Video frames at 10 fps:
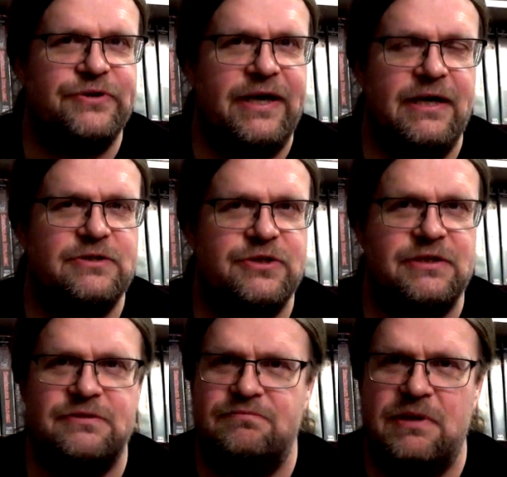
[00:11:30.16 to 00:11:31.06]
the
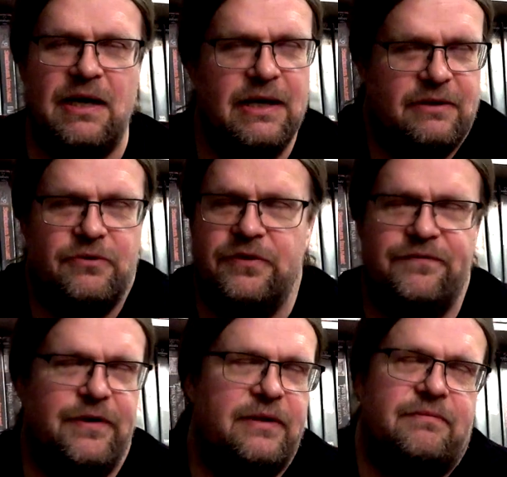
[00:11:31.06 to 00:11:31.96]
extras, I could have
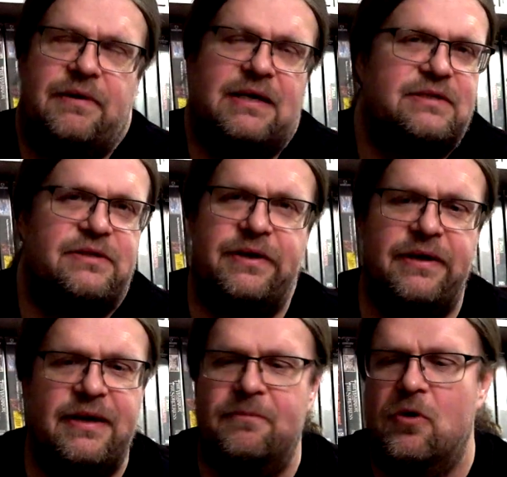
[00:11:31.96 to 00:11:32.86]
not asked
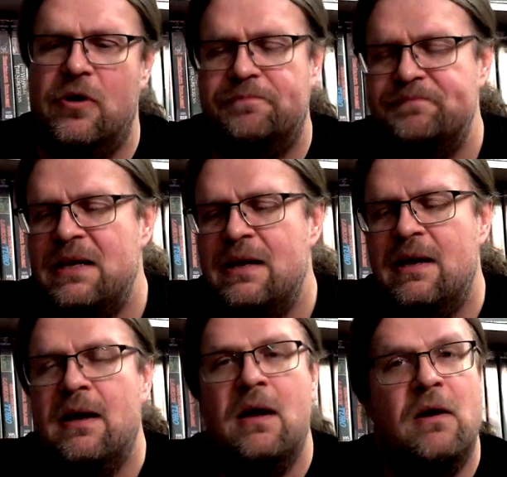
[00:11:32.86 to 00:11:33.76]
any more.
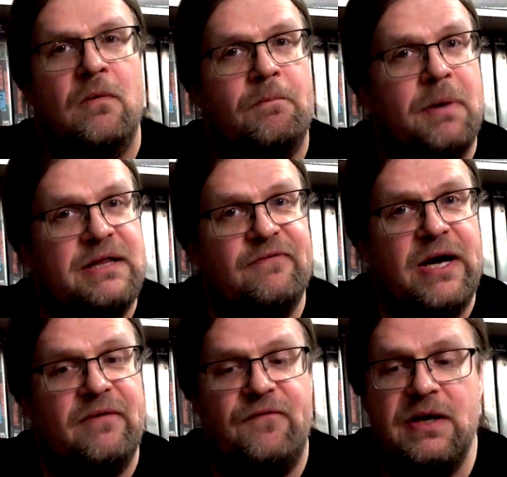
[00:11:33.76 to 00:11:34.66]
By the
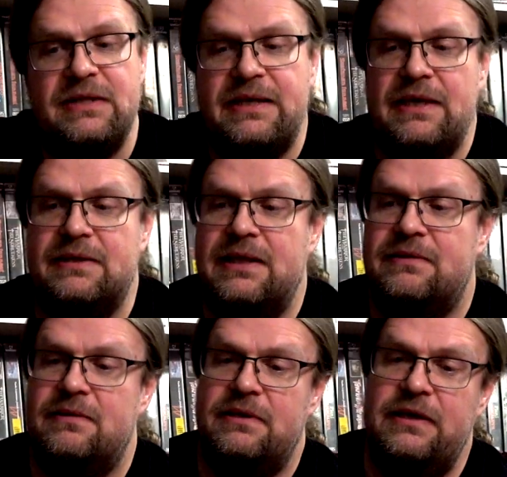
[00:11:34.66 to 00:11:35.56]
way, funny thing
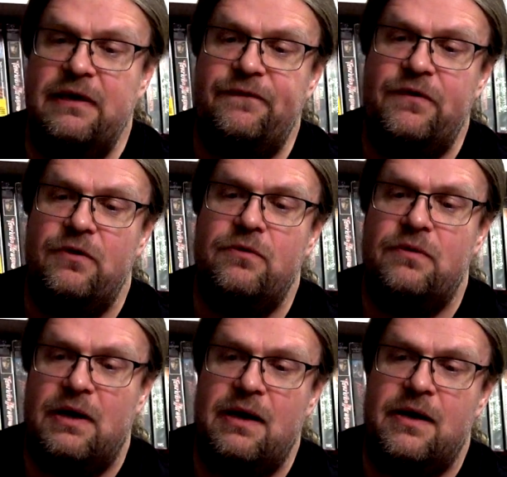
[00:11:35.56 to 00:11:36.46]
that if
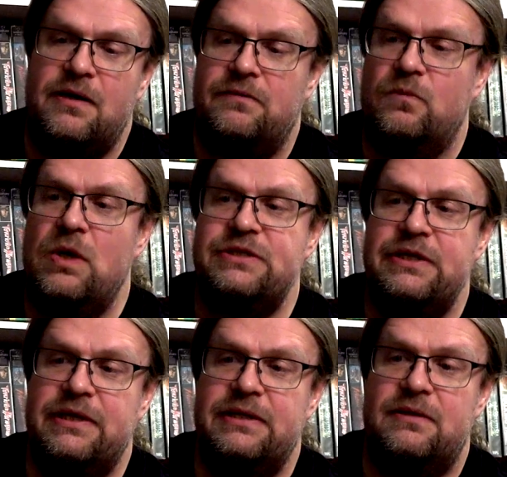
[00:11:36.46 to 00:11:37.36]
you are
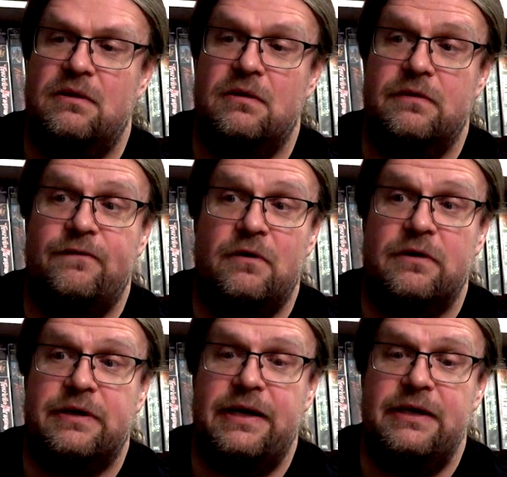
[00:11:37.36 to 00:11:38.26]
watching it on
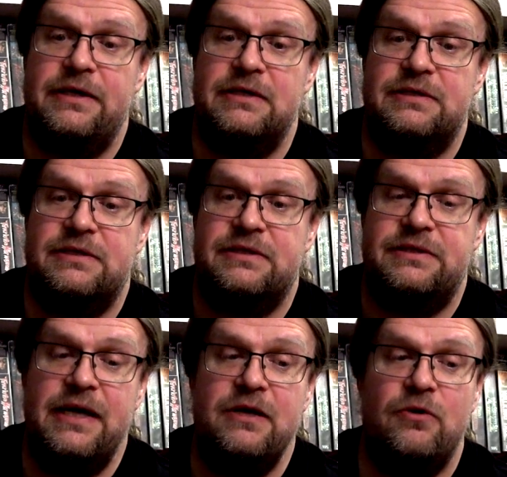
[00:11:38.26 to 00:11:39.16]
4K discs,
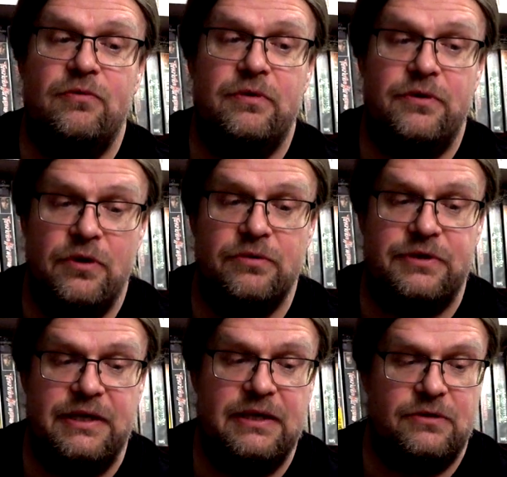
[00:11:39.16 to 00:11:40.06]
then you
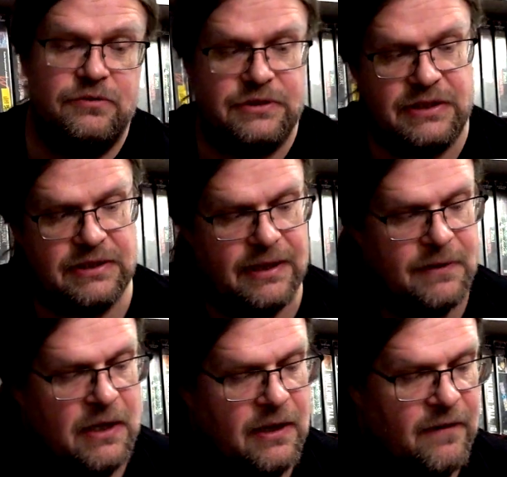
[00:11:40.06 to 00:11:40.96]
don't need to see the
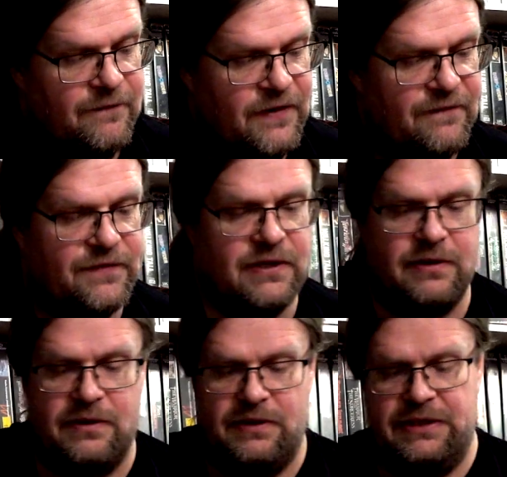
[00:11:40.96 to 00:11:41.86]
5th
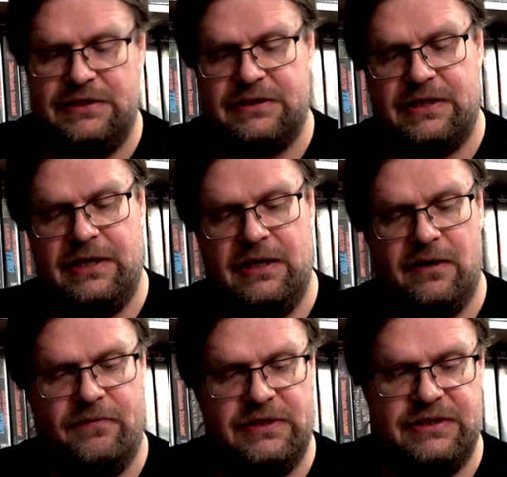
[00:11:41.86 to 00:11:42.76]
disc
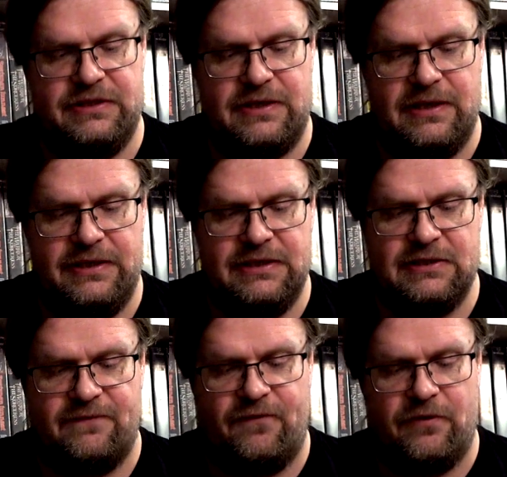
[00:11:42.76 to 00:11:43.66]
here, which is the
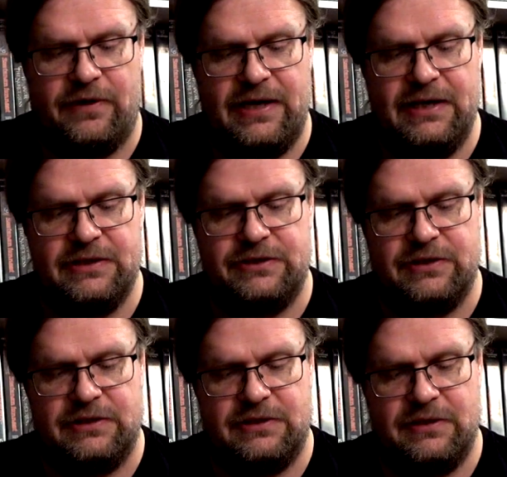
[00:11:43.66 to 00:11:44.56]
disc for
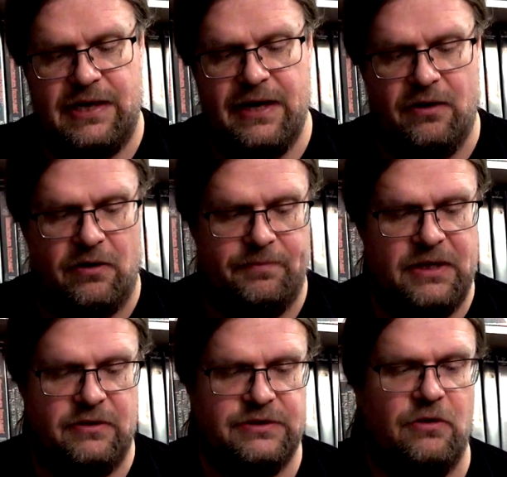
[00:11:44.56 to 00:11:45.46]
extras at all,
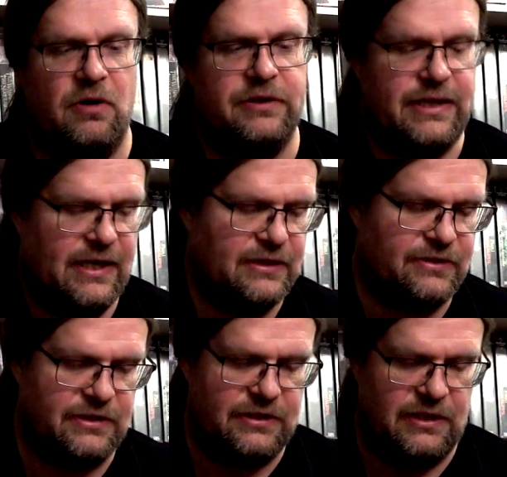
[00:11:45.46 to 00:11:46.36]
because all the
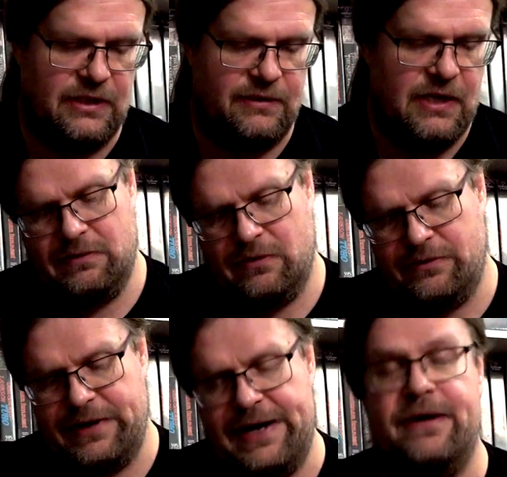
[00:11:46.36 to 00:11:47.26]
extras are
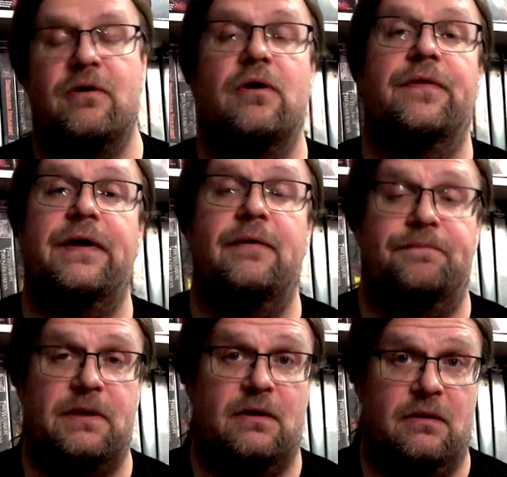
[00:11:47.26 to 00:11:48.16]
already on
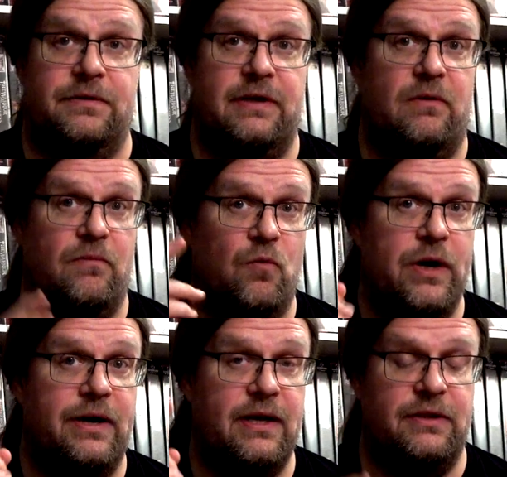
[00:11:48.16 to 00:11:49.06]
the
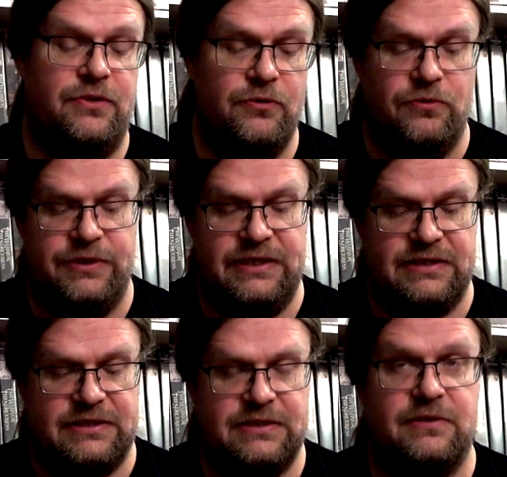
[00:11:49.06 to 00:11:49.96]
1 and 2
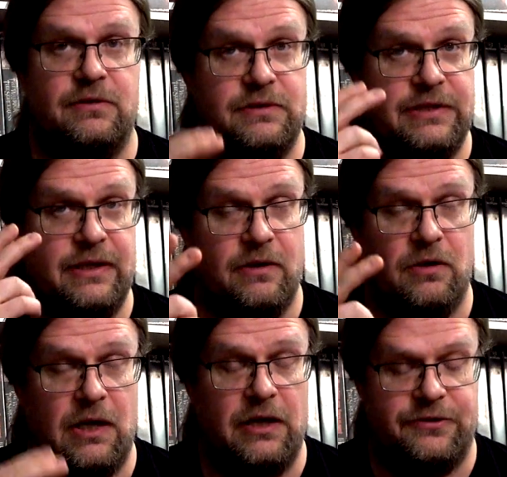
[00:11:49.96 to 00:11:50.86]
discs, the
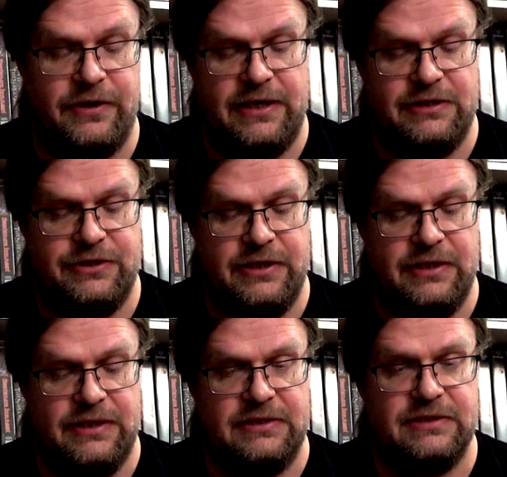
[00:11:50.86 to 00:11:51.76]
Ultra HD
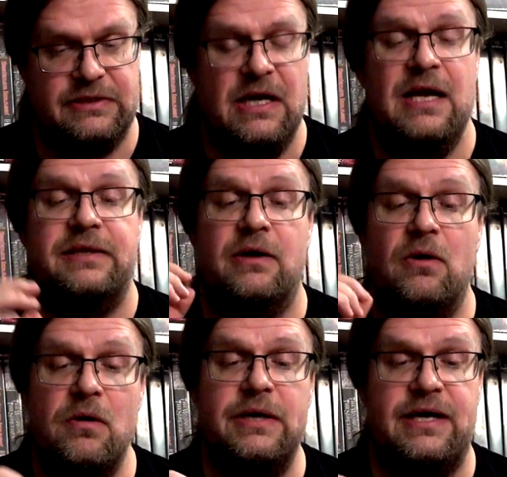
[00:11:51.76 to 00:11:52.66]
discs. The
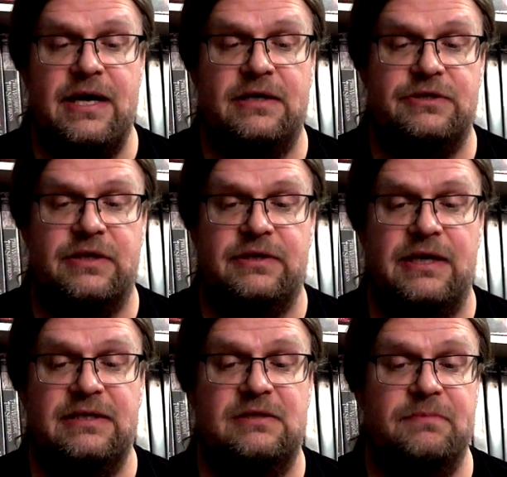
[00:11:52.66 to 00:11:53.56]
only extra
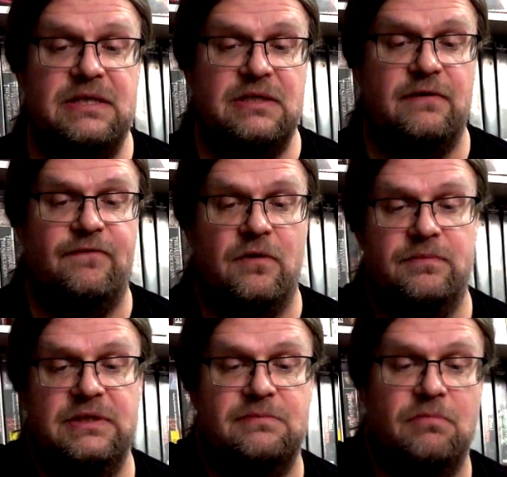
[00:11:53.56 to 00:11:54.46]
that is missing
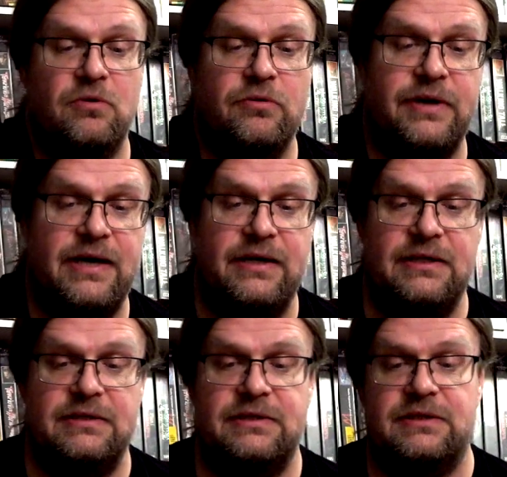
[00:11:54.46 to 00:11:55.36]
from these Blu-ray
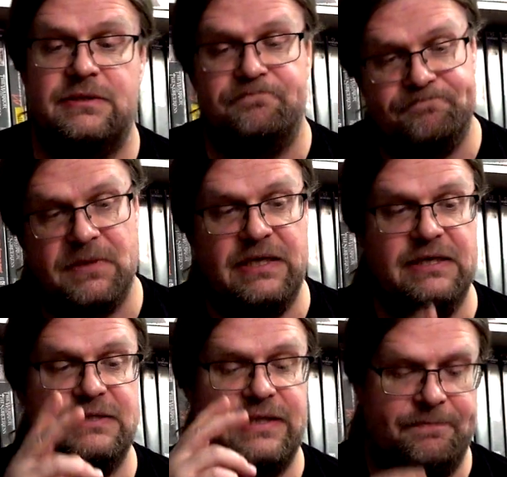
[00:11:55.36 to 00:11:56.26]
discs
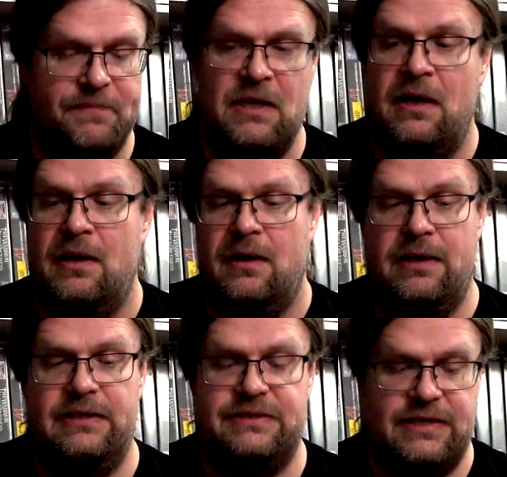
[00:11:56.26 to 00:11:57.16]
is
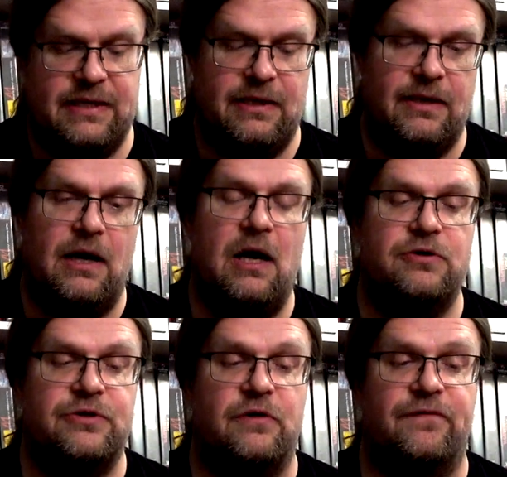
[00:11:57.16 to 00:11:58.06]
the
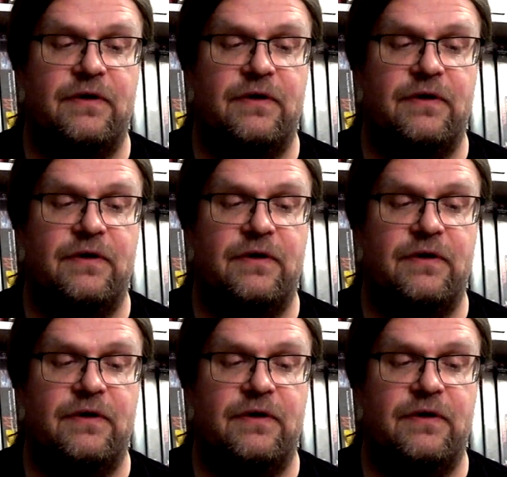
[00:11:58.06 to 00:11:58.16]
House of